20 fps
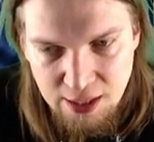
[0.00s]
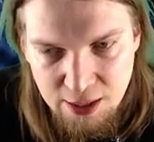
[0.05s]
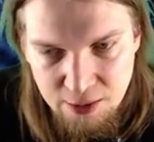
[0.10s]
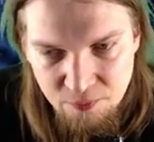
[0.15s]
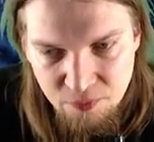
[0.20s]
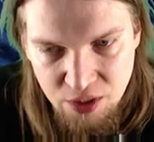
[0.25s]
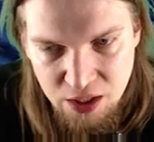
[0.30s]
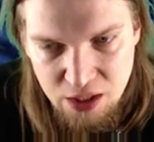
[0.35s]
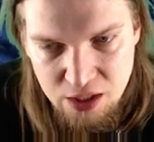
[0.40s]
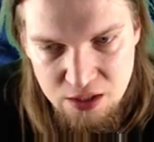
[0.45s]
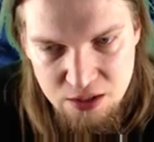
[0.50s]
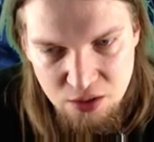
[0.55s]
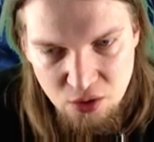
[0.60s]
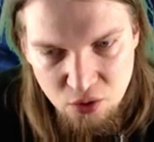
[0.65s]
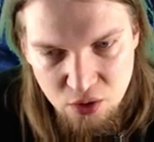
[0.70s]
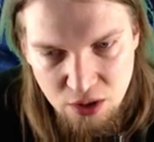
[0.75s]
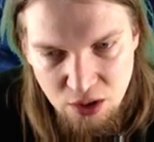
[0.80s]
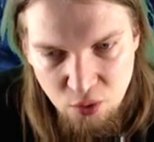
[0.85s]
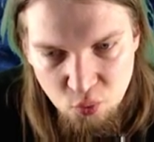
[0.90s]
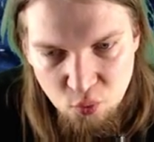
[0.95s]
He's
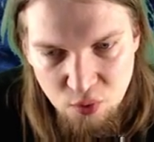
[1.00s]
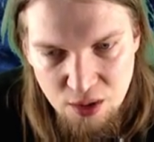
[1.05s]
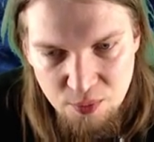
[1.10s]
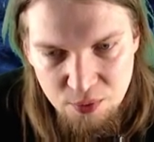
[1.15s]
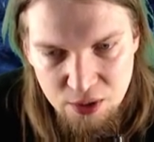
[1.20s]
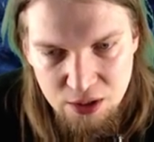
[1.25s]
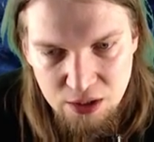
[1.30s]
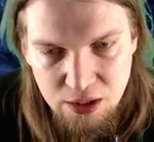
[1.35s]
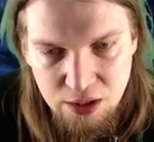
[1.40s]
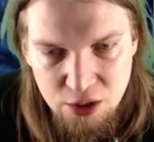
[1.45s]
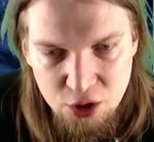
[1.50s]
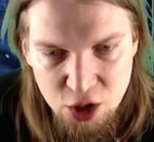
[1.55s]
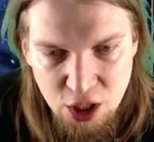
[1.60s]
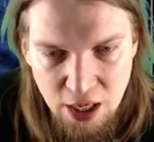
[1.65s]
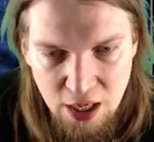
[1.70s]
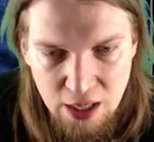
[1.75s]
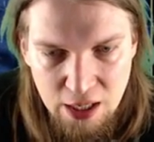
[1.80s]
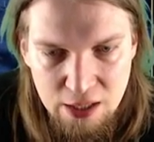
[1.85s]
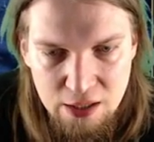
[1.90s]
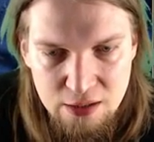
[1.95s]
holding a weapon in each
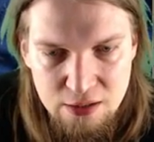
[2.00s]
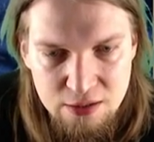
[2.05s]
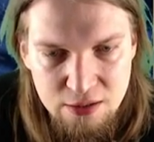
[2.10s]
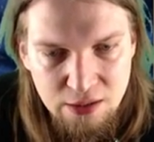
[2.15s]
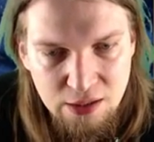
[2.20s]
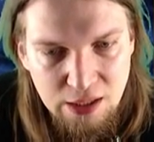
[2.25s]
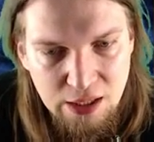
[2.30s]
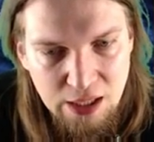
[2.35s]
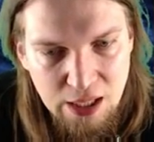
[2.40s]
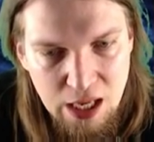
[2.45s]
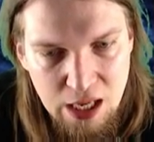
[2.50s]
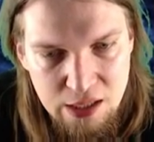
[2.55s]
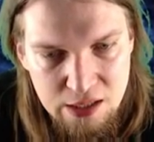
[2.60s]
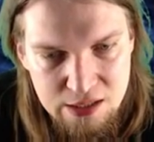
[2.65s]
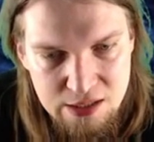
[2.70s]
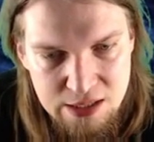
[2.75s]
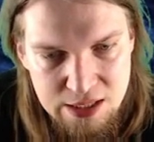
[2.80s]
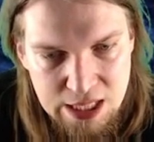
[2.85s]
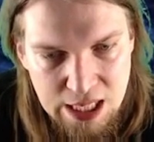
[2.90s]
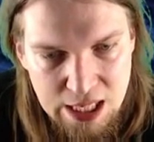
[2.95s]
hand, and his
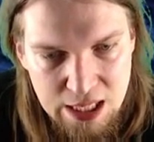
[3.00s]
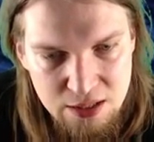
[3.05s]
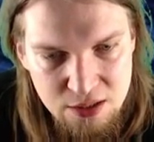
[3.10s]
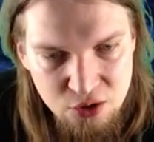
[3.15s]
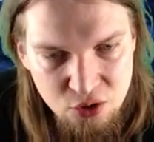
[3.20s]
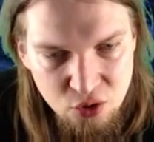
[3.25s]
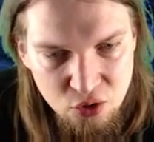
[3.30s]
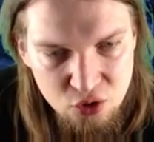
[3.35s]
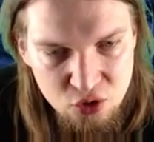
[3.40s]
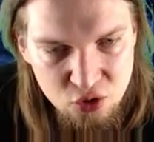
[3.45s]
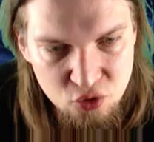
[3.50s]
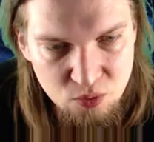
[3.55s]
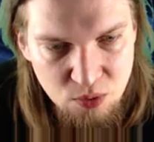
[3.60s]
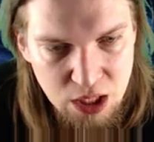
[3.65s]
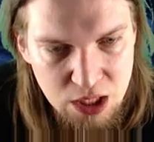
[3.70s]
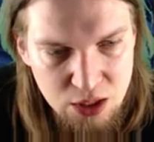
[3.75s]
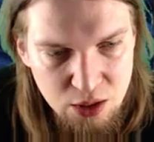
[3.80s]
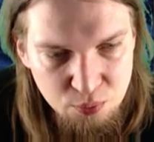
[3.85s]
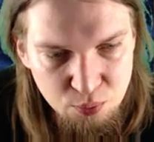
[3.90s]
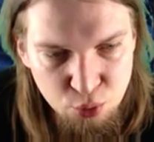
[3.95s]
stance calls to
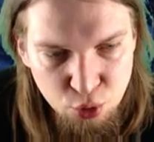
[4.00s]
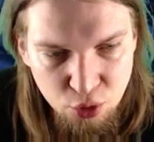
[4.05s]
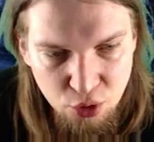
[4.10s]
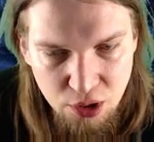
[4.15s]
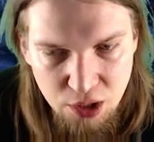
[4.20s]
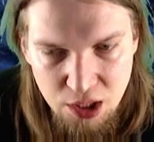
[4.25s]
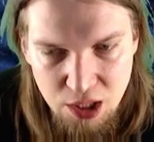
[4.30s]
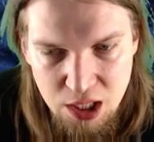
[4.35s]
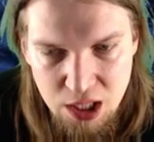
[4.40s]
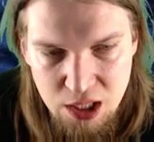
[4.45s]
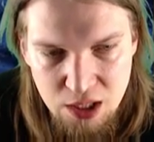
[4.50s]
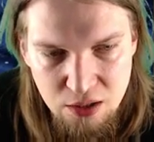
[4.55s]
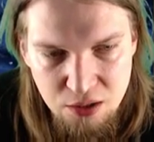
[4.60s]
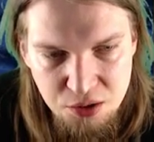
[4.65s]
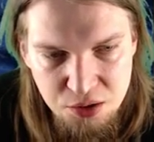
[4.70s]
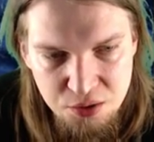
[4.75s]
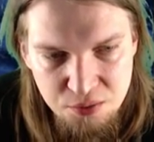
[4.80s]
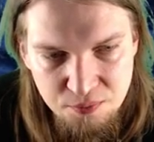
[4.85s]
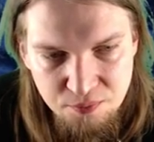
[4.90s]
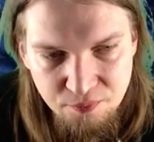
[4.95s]
mind a bull in
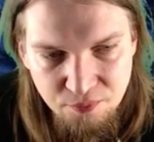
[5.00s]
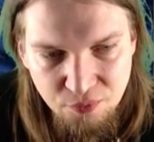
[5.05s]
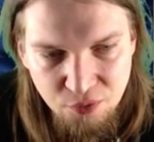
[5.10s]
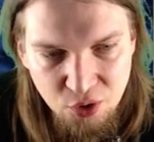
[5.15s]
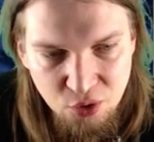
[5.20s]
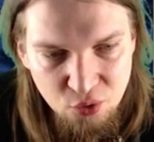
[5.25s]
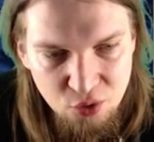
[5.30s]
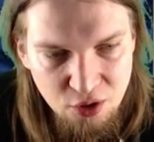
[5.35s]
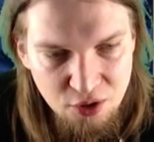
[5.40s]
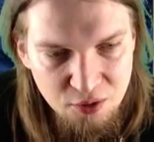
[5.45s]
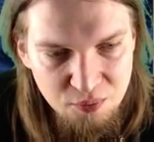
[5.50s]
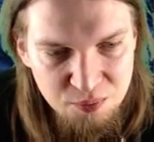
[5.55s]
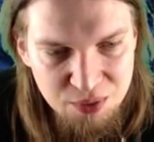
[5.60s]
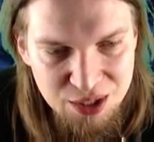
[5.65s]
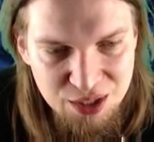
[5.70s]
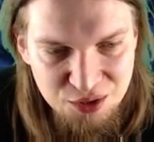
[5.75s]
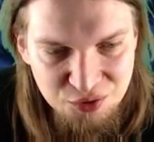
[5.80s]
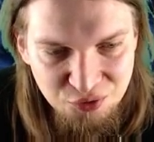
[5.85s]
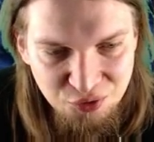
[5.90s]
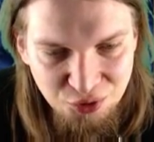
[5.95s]
heat. Gunnar the
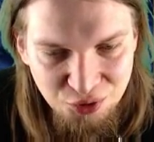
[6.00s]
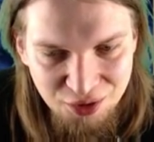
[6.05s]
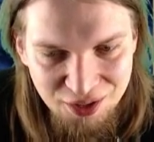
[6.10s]
Peaceful.